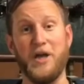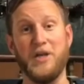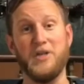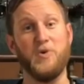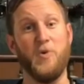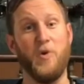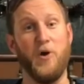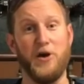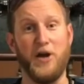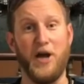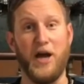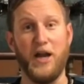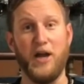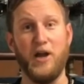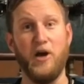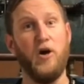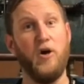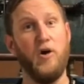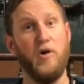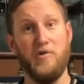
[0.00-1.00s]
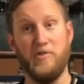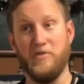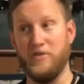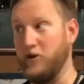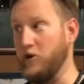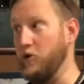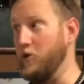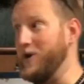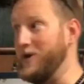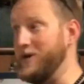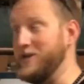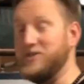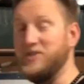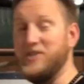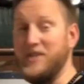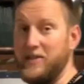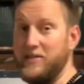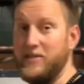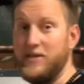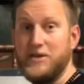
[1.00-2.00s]
into our dining hall, they're going to
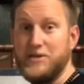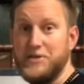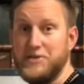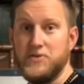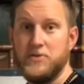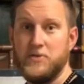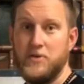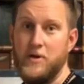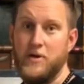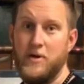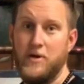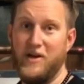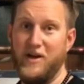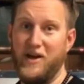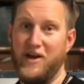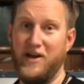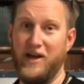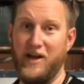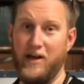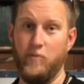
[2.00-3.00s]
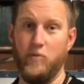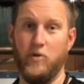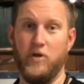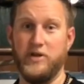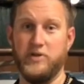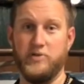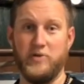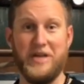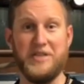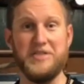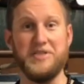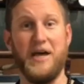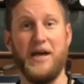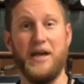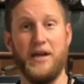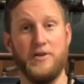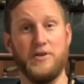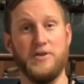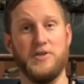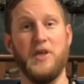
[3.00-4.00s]
see this and we'll address
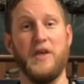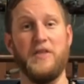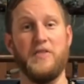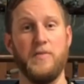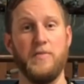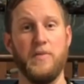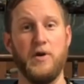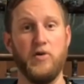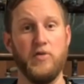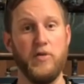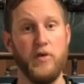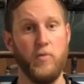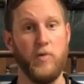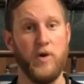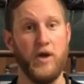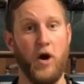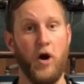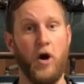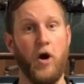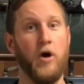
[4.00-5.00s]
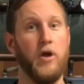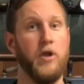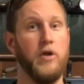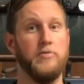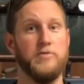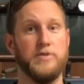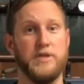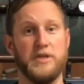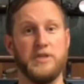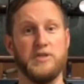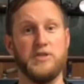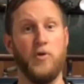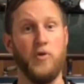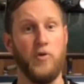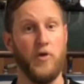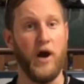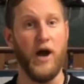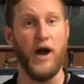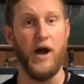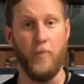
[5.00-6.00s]
that and just let them know that we are using
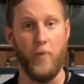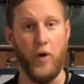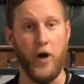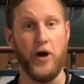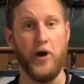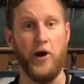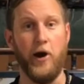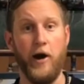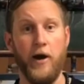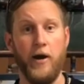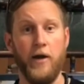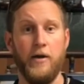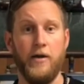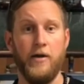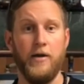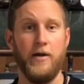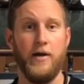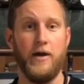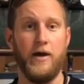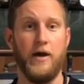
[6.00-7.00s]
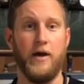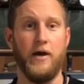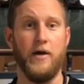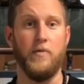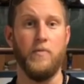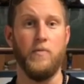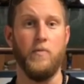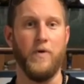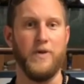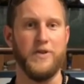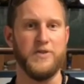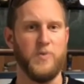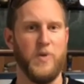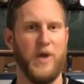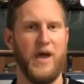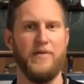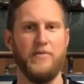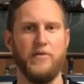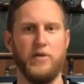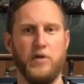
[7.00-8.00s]
solar hot water. Once
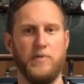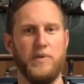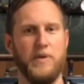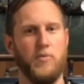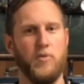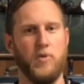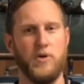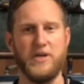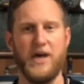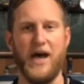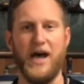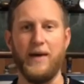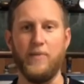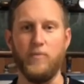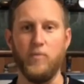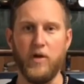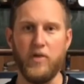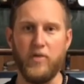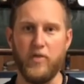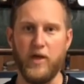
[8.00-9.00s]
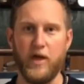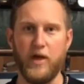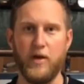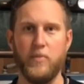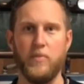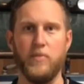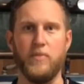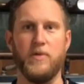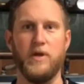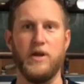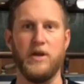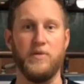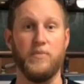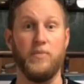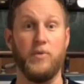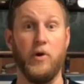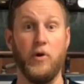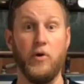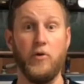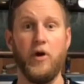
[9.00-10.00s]
we have a little bit more time with them in
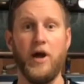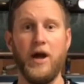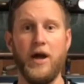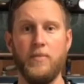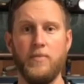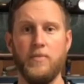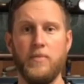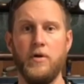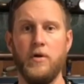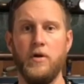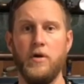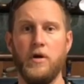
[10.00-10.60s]
program,